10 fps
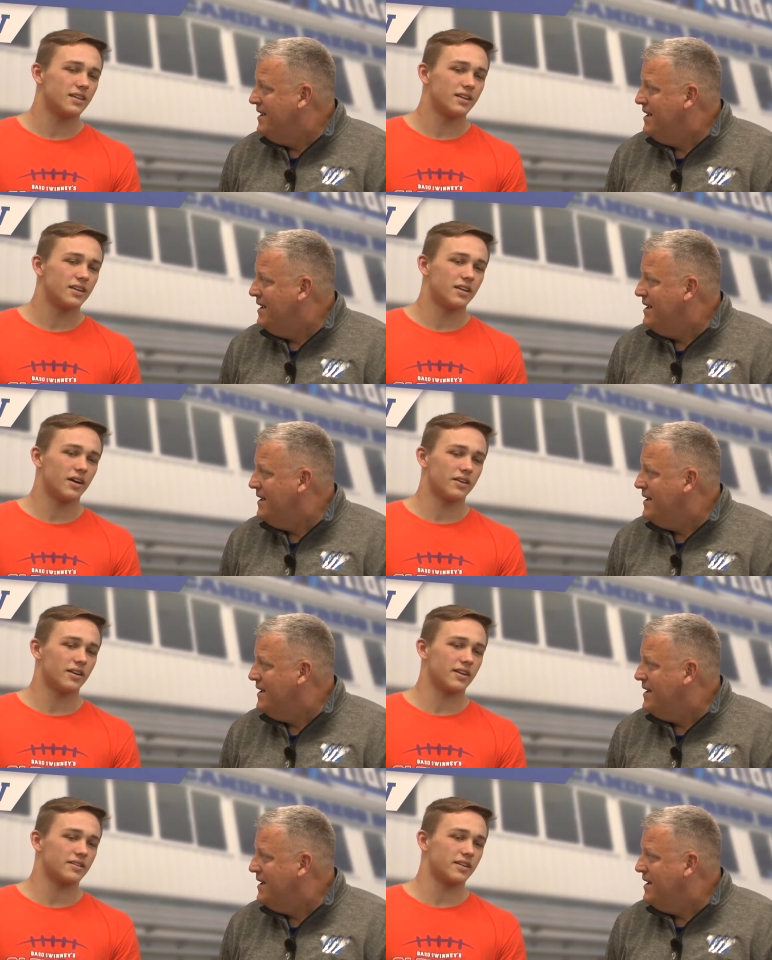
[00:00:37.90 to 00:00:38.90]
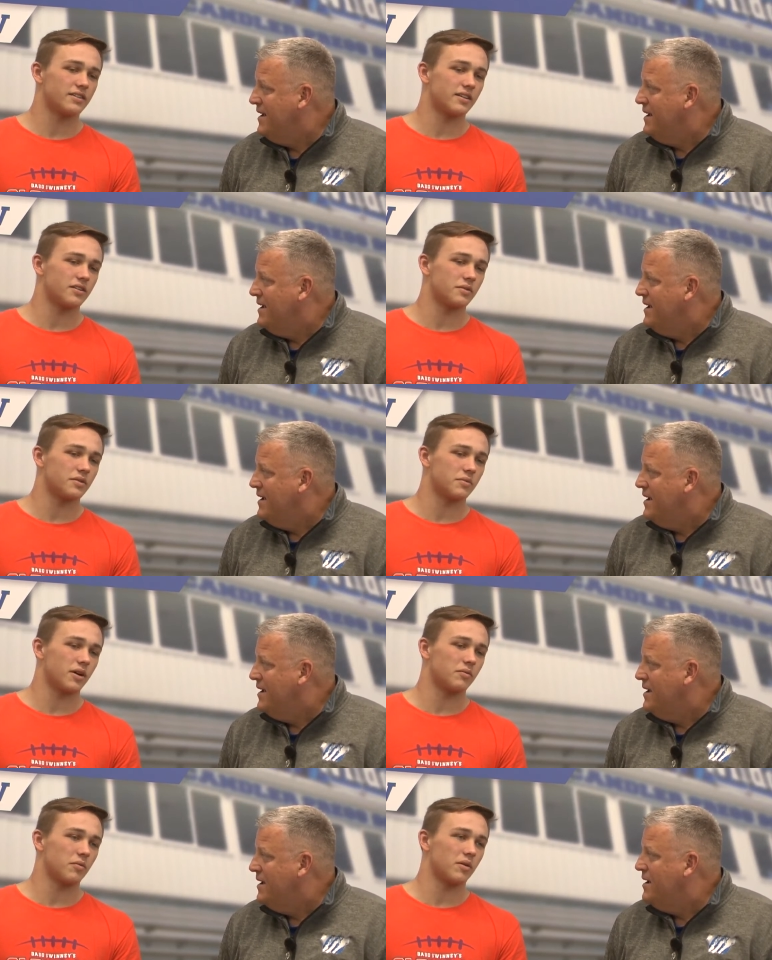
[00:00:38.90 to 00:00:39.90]
Speaker 1: you know, I think that's going to send us with some
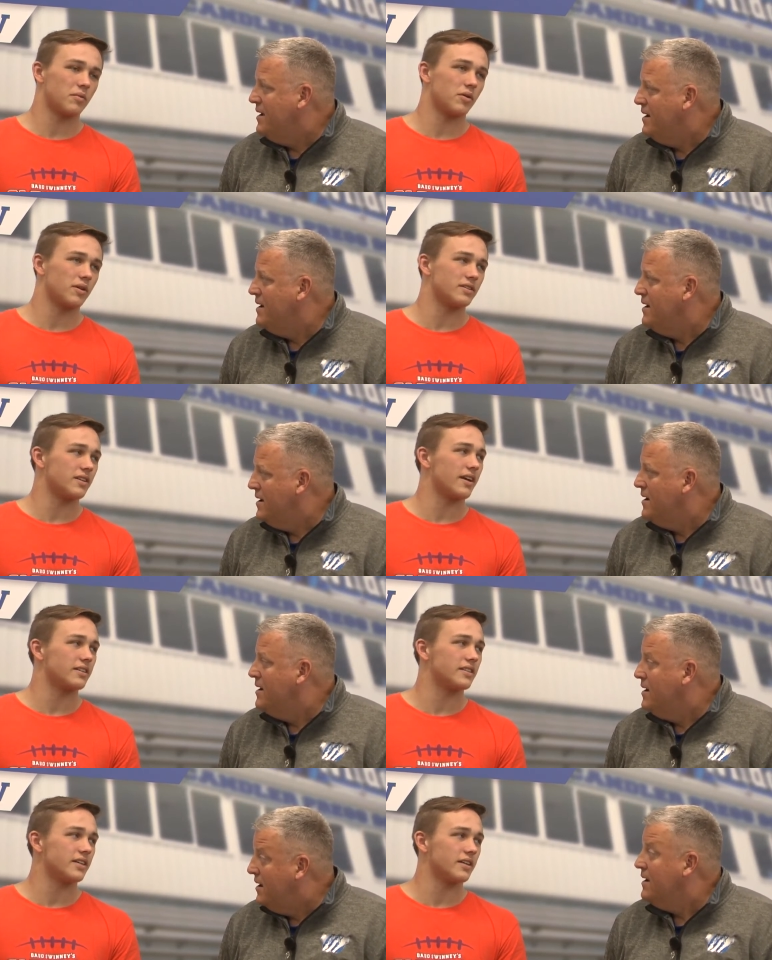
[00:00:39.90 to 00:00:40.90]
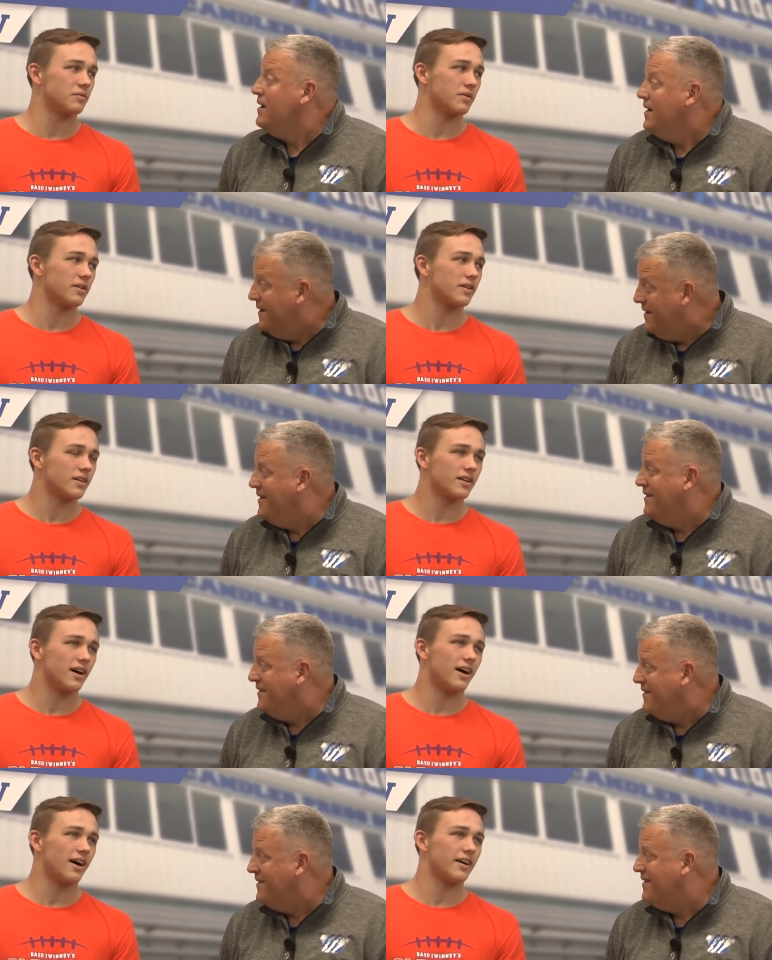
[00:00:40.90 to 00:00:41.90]
great momentum going into next year, and we're
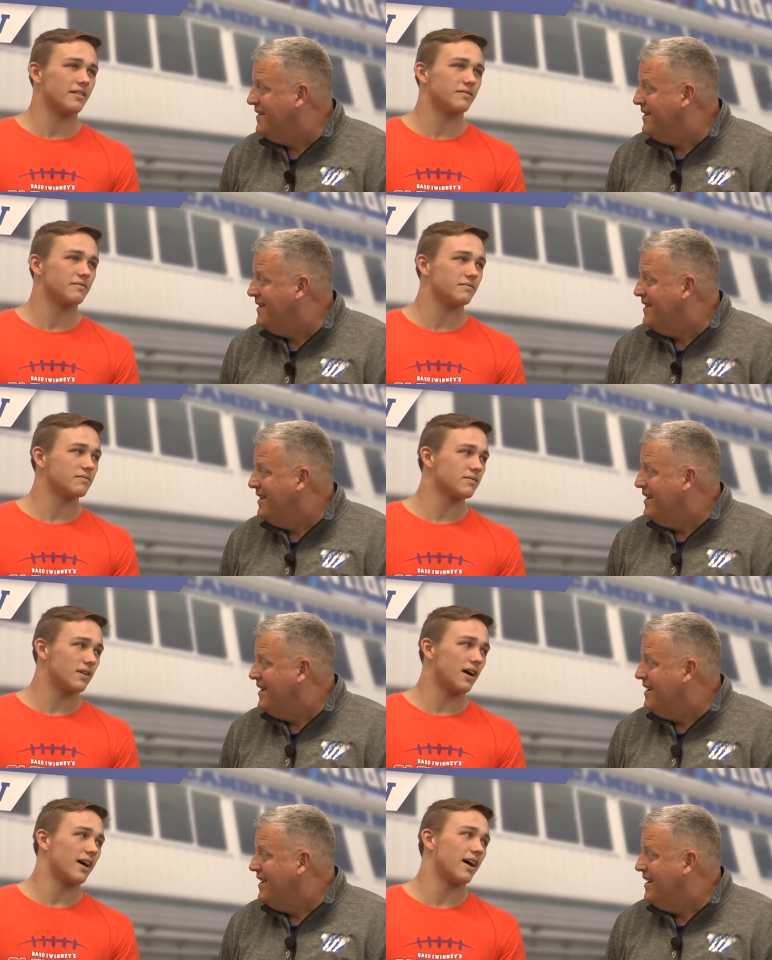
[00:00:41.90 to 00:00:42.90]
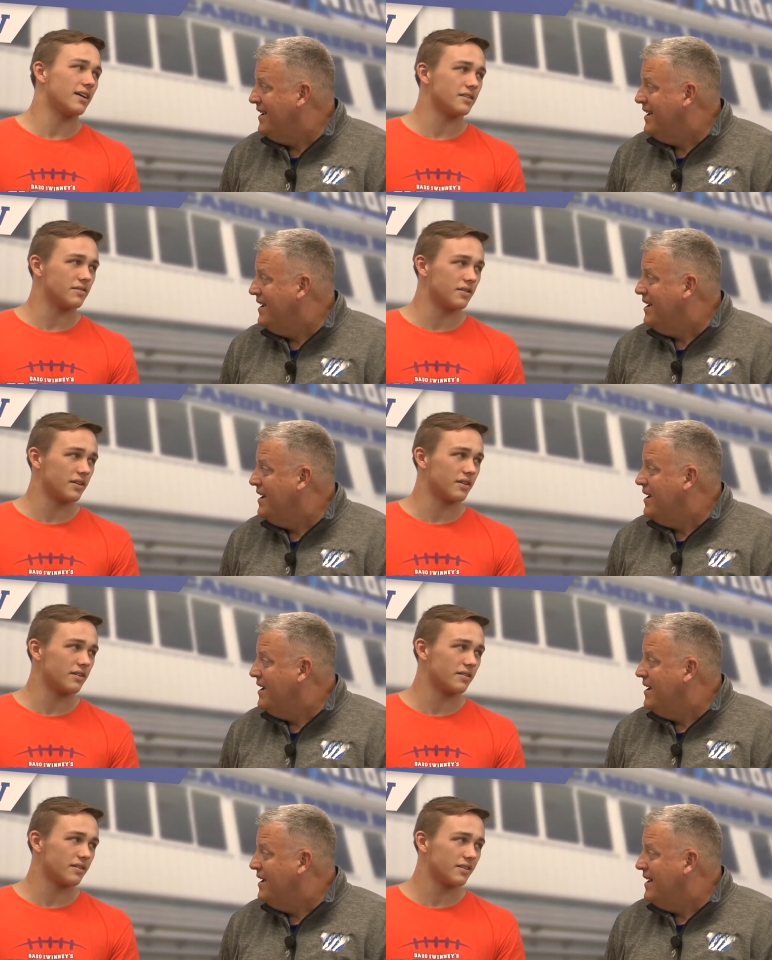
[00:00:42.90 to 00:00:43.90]
got high, high eyes for the
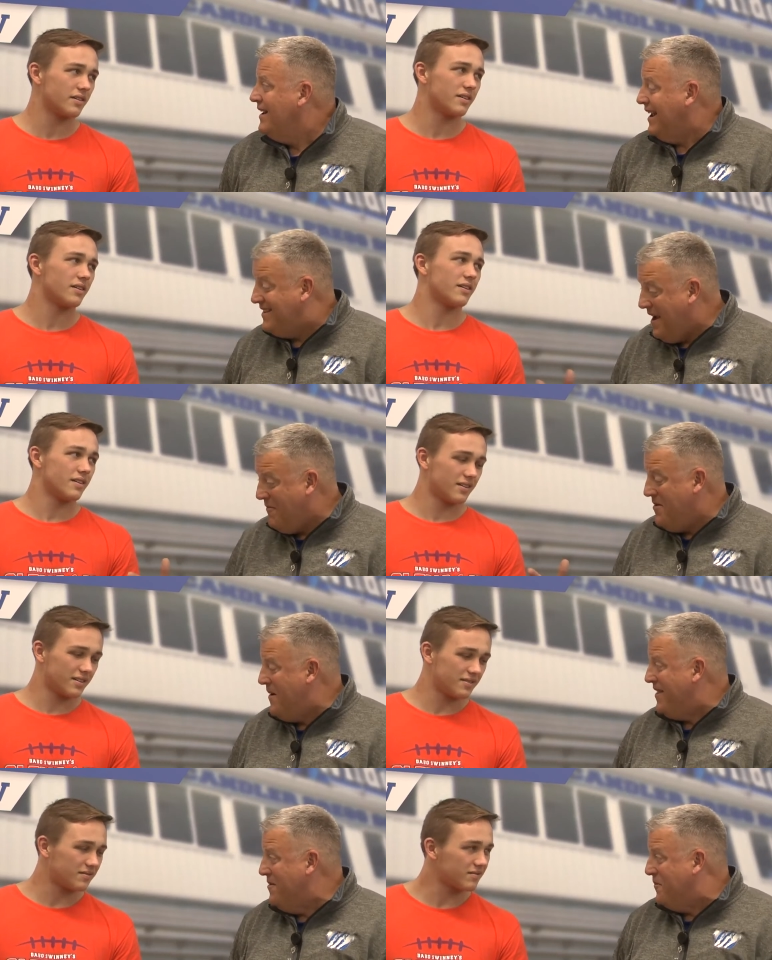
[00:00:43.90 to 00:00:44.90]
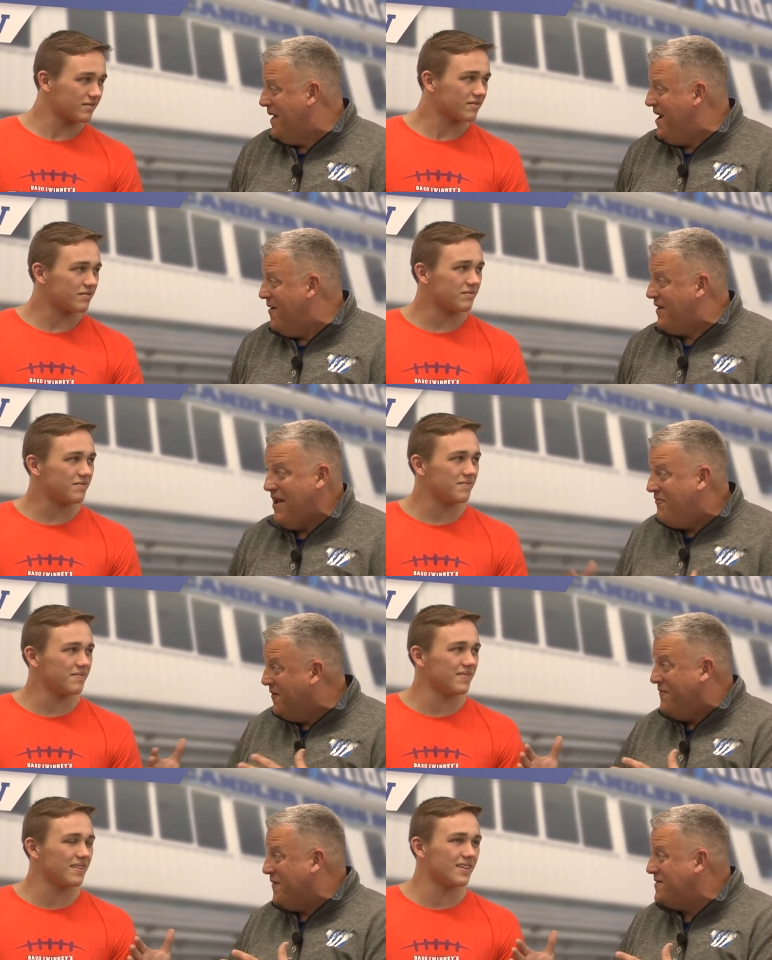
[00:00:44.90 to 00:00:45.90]
Speaker 2: now tell me about the playoff game for
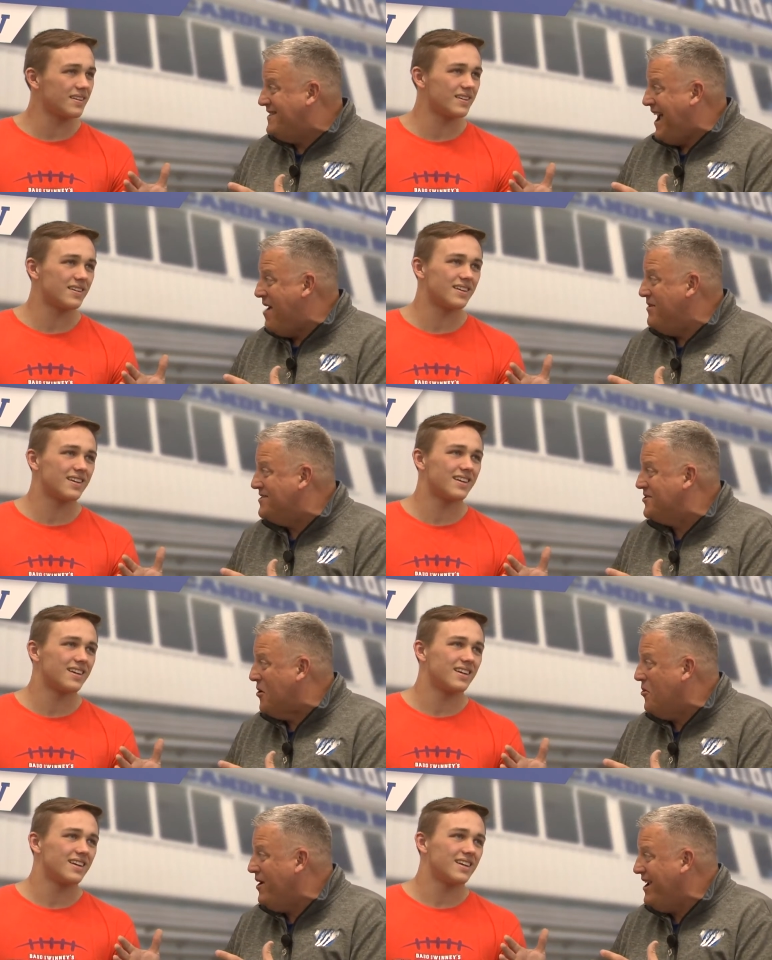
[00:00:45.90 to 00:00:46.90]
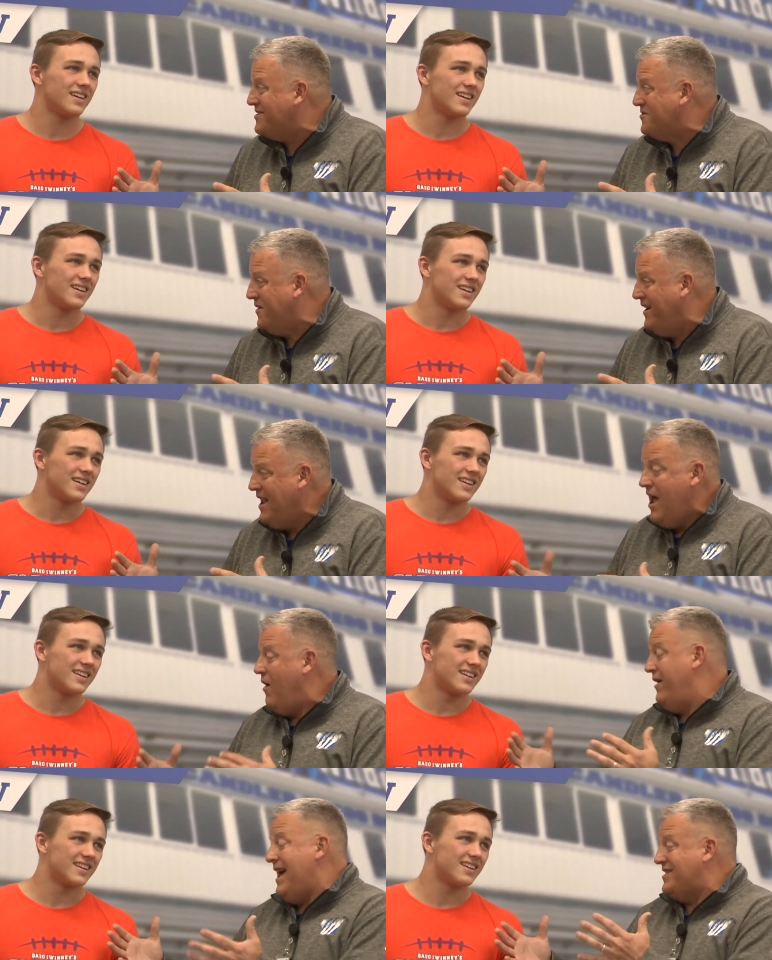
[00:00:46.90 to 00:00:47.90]
the first time in school history,
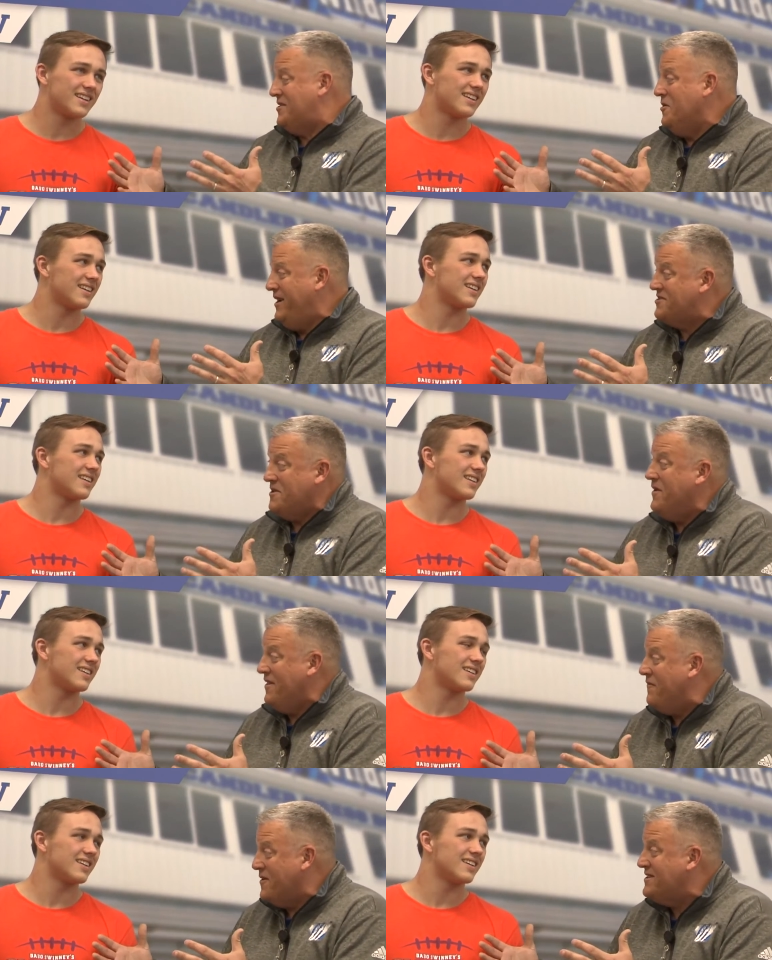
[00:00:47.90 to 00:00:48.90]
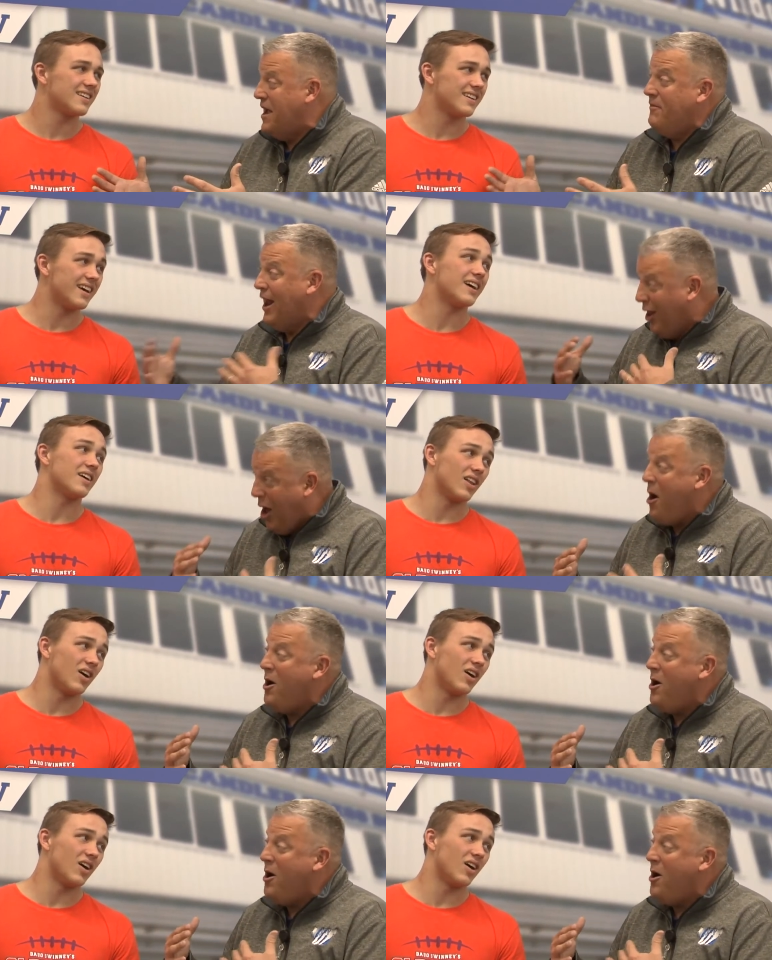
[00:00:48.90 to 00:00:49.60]
or not school history, but the first time yeah, in a long,